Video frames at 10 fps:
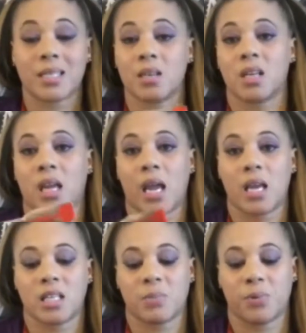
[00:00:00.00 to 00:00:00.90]
the egg
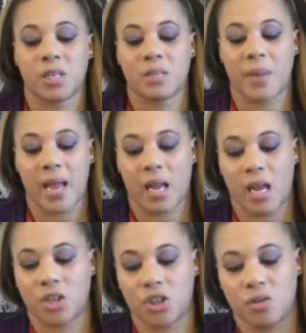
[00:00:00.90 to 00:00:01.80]
whites. So
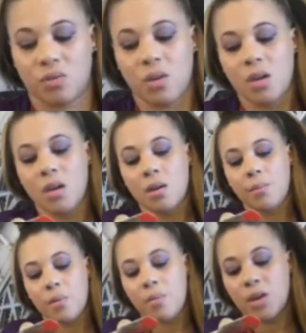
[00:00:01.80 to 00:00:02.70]
now I'm going to
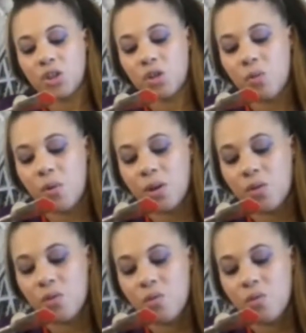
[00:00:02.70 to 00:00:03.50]
basically pour it